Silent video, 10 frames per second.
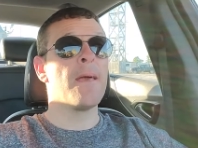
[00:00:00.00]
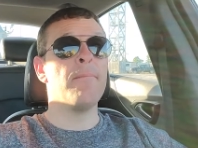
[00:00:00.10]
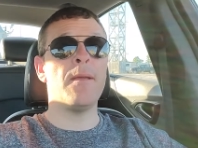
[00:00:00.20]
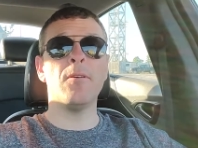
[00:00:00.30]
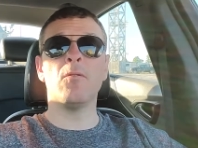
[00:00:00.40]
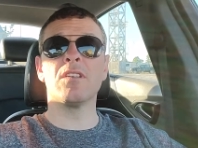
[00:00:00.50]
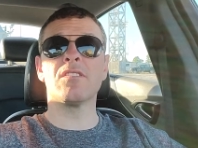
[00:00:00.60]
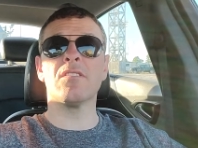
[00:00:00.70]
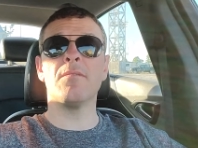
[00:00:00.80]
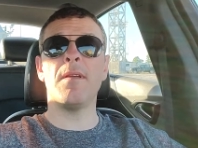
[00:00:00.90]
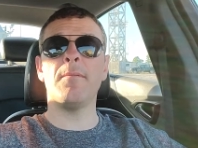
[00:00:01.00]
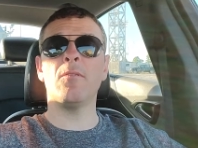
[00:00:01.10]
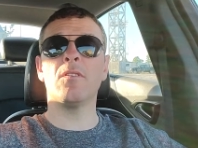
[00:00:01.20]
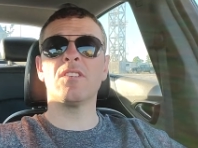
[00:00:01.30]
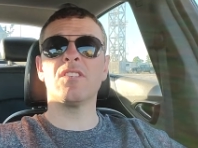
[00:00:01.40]
Maybe it was her. Maybe it
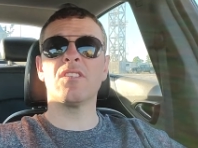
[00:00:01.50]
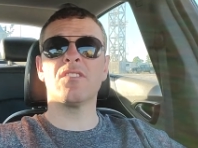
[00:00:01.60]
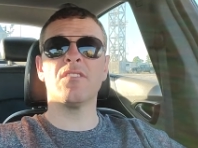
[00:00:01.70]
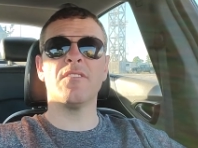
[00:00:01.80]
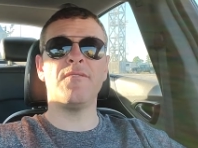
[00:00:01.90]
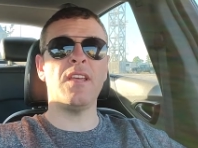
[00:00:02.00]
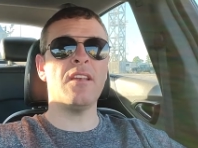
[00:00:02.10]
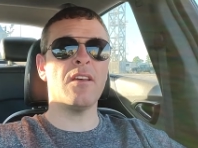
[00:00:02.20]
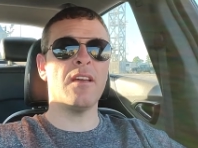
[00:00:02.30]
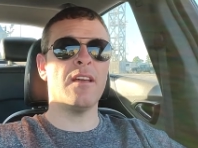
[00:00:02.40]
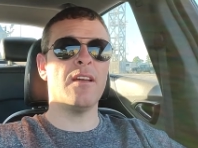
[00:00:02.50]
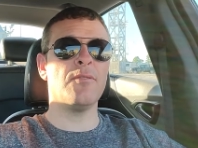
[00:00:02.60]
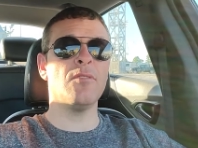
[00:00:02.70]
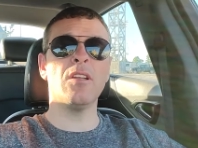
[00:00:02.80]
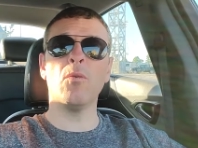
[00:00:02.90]
was just her feet. Uh,
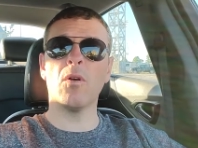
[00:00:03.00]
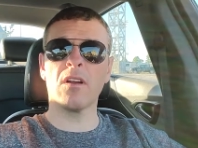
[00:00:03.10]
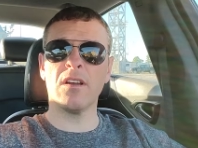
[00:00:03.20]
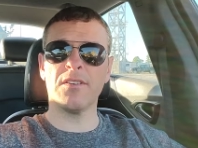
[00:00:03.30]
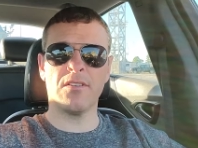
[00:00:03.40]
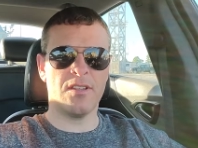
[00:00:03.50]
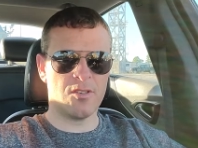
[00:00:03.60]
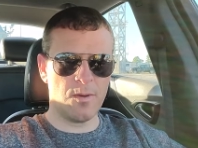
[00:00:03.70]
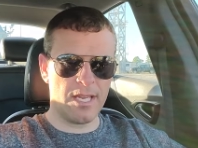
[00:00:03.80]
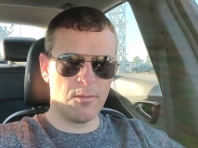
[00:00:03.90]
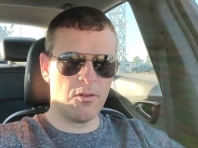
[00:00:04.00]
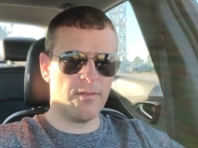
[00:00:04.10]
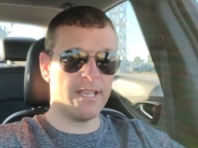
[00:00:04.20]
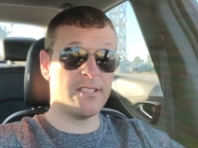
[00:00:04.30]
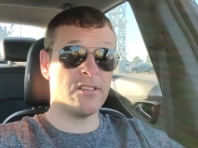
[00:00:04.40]
do a little work on her this week, and we'll
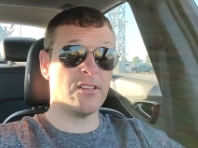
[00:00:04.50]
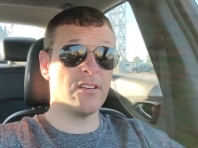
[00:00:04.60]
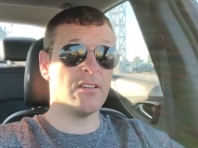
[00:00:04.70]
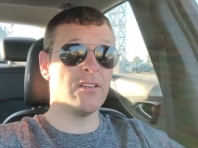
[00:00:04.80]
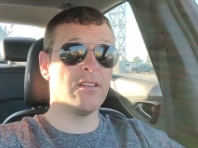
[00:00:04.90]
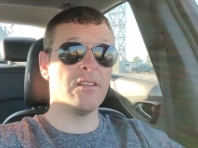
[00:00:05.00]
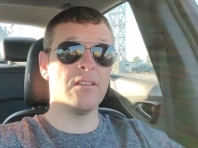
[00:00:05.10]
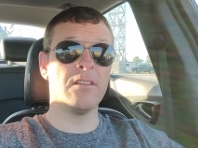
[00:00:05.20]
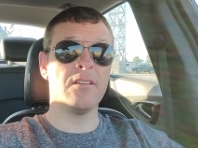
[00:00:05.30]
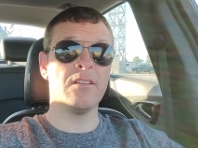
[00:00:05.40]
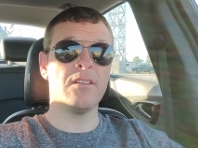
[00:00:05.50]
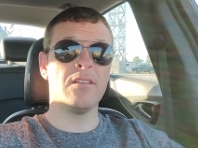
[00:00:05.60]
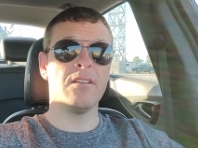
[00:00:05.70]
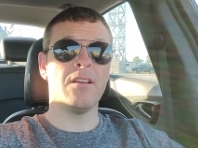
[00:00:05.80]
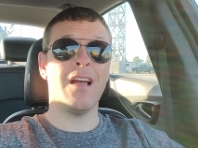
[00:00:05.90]
race her.
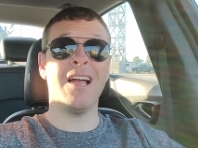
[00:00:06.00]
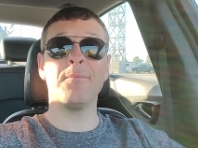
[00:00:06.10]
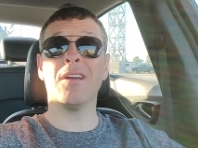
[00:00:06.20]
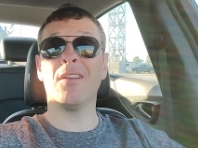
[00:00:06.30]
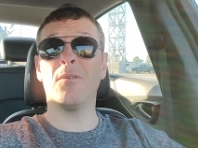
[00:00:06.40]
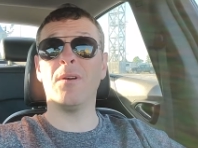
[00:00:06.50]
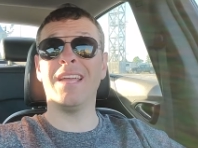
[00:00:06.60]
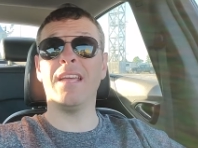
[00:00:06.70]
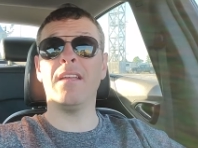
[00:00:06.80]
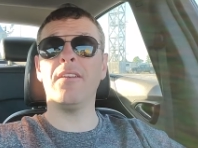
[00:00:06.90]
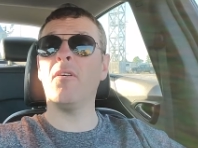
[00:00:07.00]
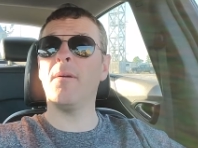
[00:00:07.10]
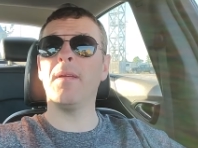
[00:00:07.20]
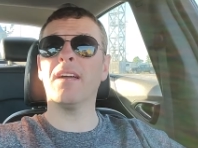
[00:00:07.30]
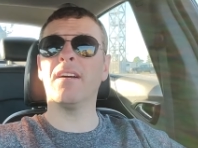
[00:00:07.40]
I'm gone away. No, I'm
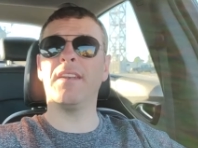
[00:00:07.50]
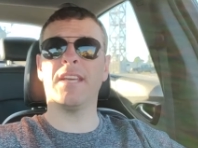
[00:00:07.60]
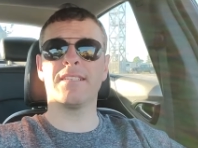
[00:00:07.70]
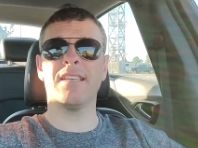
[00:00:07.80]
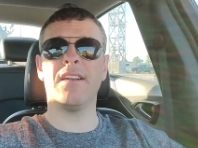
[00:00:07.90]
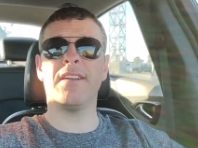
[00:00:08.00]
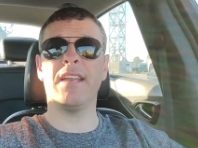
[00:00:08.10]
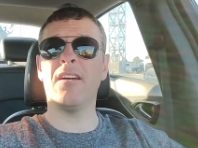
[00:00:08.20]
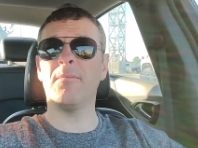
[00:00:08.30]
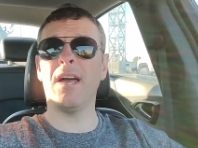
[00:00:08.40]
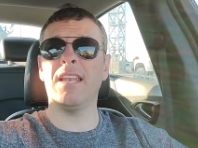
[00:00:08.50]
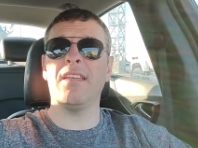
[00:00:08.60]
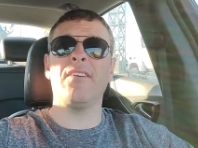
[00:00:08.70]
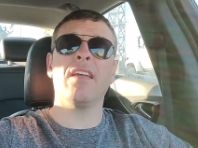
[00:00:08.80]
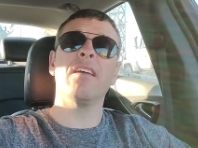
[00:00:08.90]
not gone next Saturday. No, I'm not leaving.